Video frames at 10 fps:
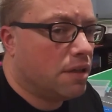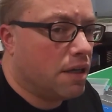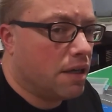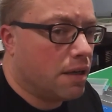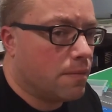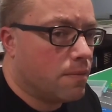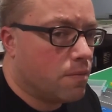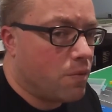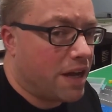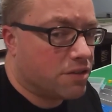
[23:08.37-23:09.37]
Um,
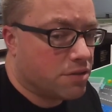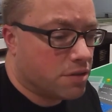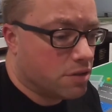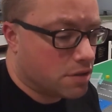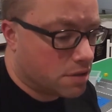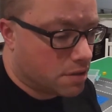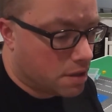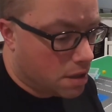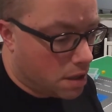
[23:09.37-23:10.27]
we actually just